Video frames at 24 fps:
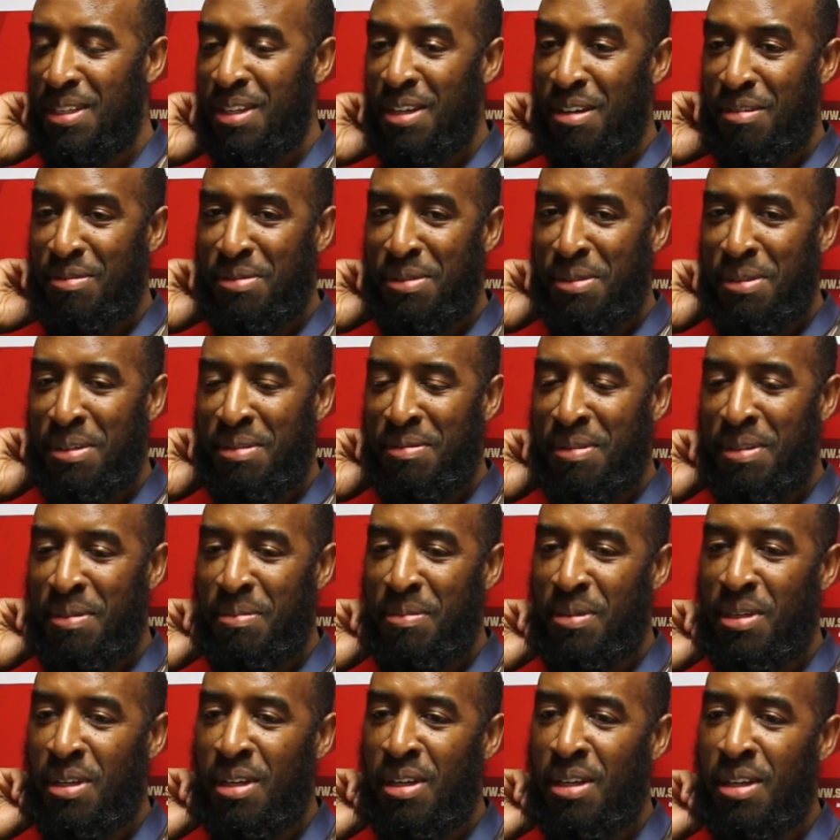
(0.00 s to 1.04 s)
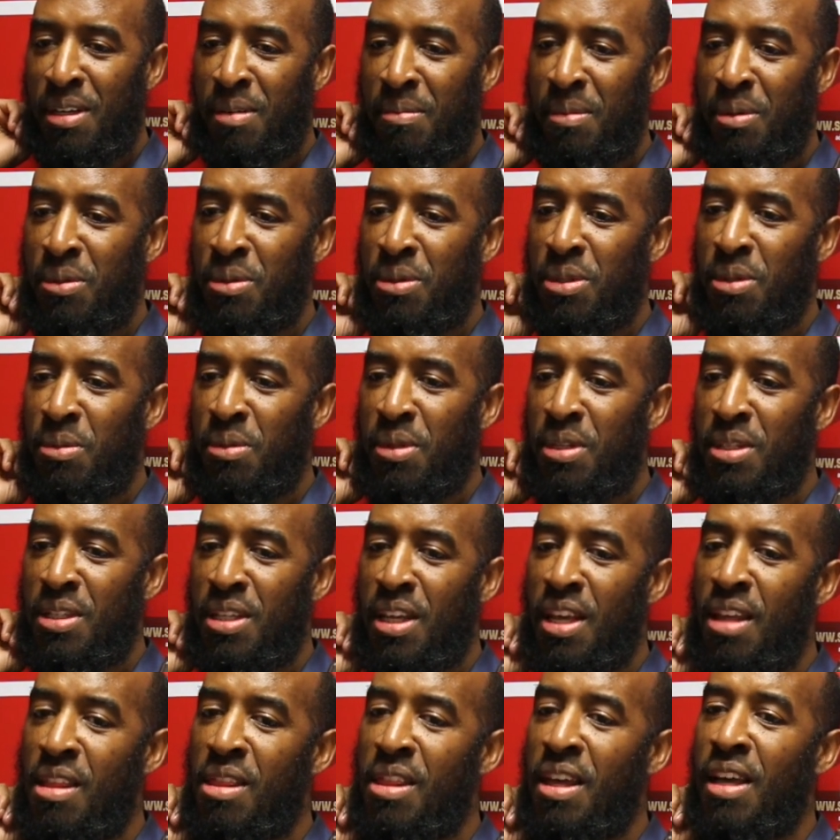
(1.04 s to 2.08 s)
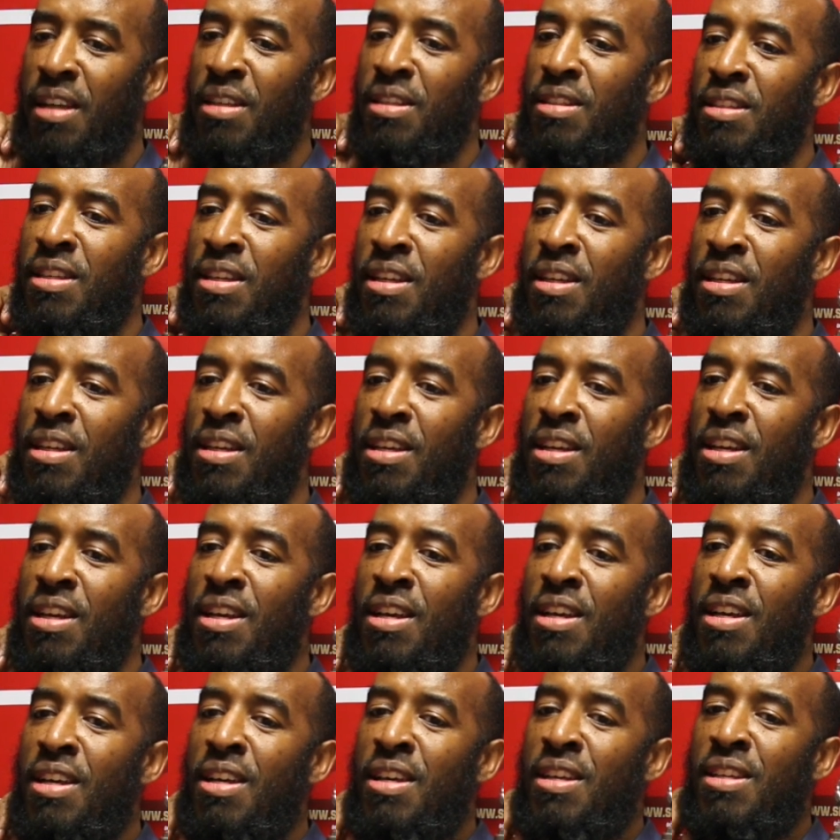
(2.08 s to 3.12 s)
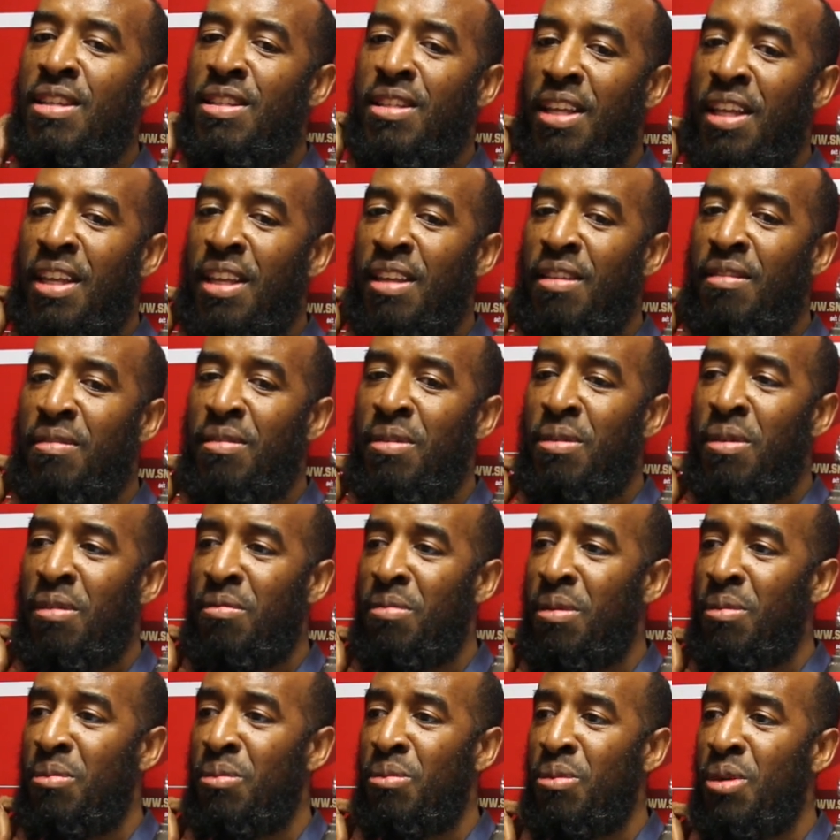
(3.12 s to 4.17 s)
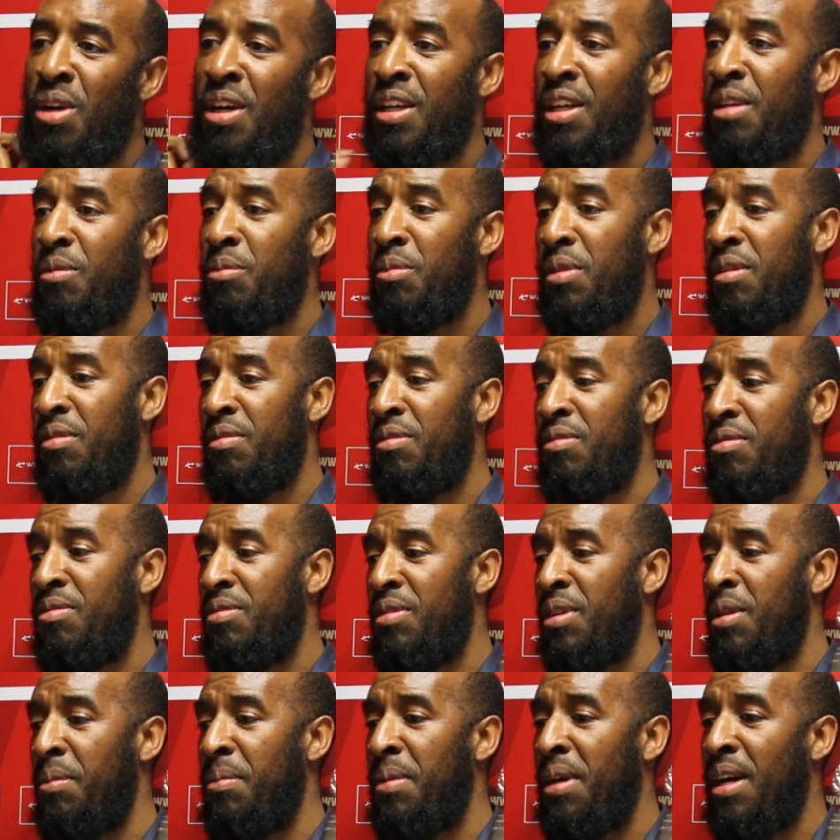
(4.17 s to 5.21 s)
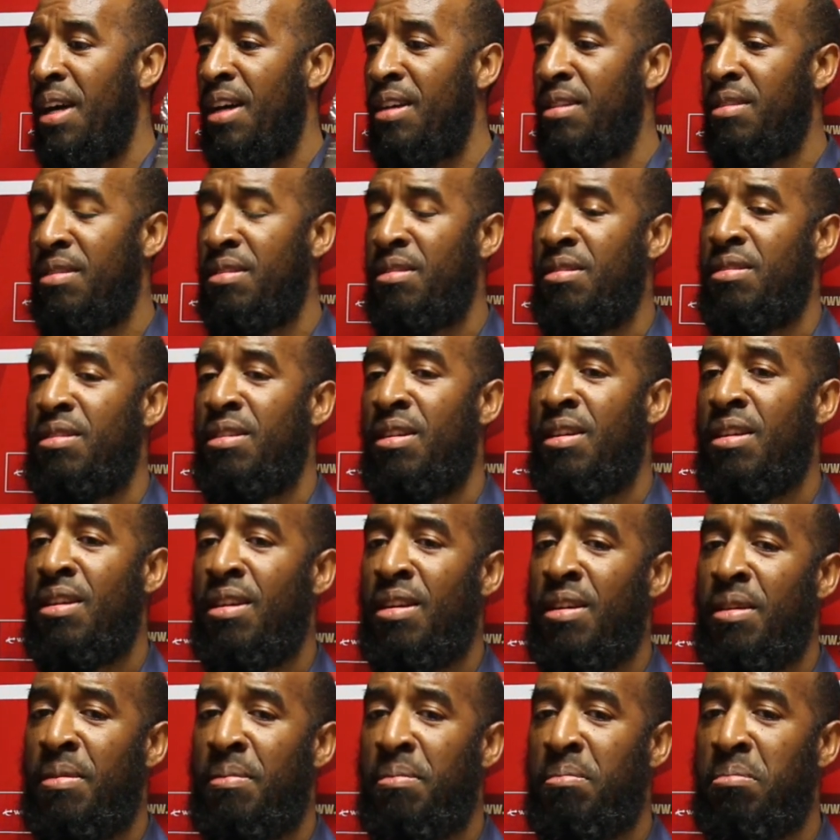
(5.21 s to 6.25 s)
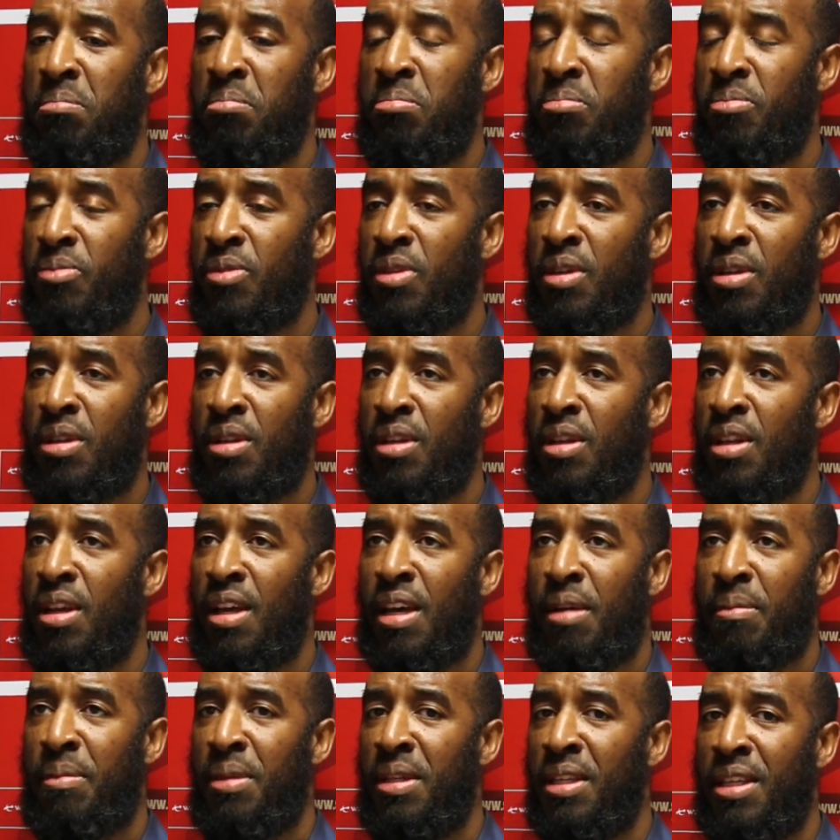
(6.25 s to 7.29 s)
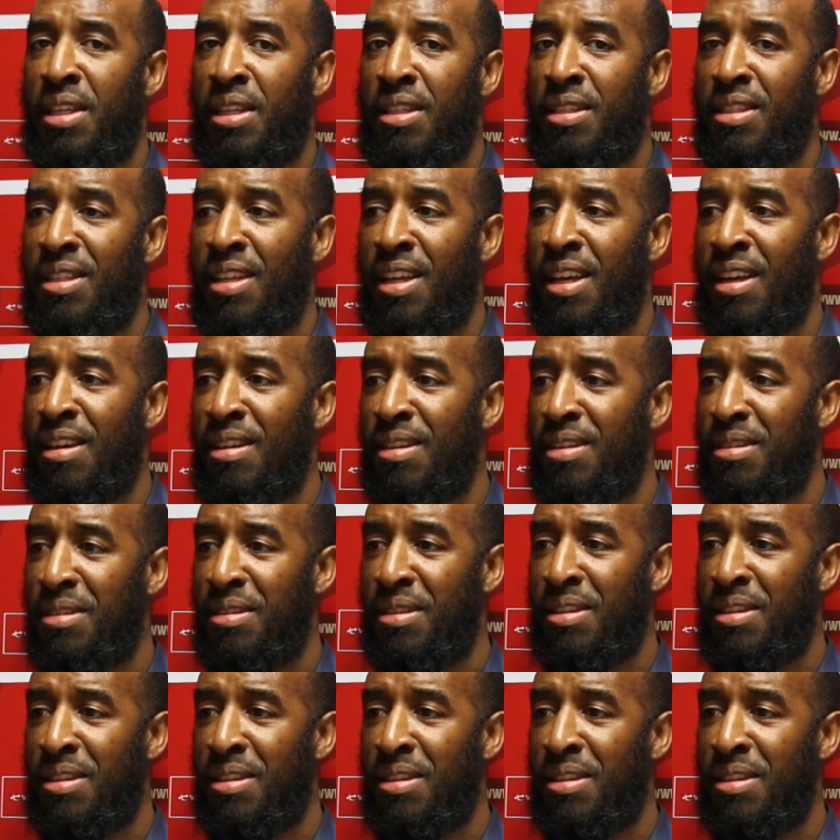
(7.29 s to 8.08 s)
I've got 4 of them. I also want to say thanks to Steve, who I've been working with for the past, I don't know how many years now,